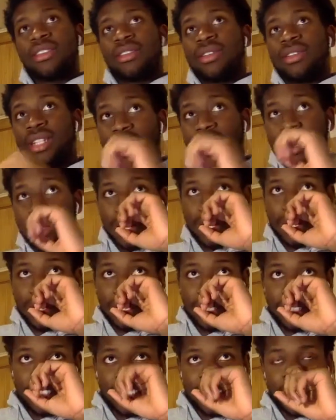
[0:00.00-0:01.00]
So he's hmm. like,
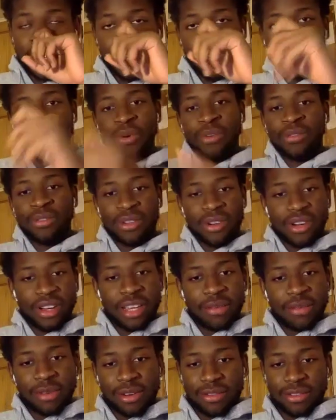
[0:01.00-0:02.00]
"Oh, we've
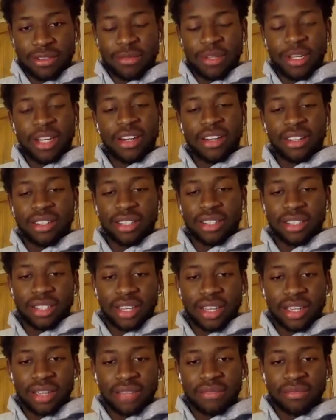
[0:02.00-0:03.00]
got an email from England
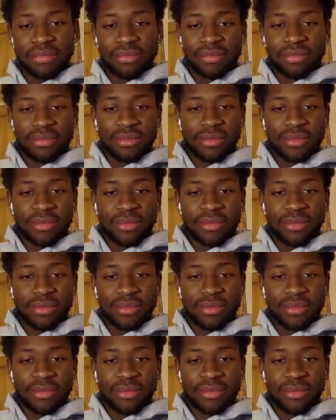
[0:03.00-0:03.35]
um,